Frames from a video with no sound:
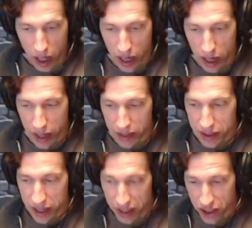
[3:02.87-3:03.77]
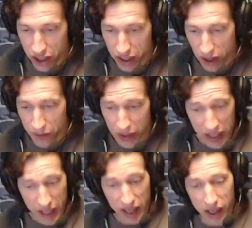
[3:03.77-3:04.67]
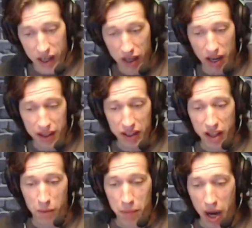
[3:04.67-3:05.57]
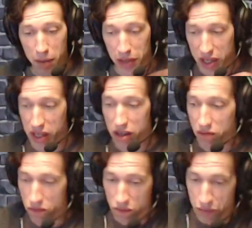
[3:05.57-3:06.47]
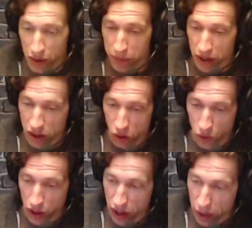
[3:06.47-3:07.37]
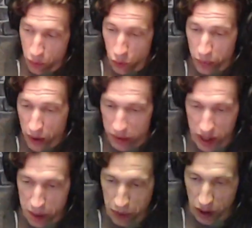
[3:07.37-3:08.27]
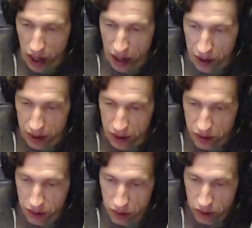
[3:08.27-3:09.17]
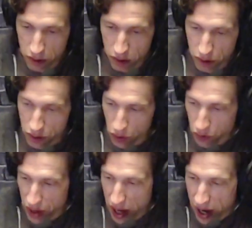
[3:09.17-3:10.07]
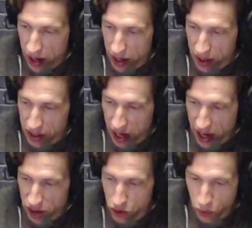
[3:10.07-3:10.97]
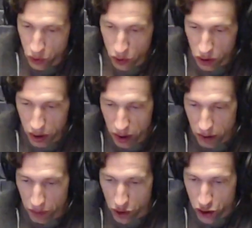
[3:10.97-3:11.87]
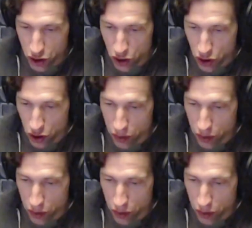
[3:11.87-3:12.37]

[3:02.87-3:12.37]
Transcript: Intention of the kick, I think that might be something to hold on. We'll probably keep a lot of this. So that and the actual for sure.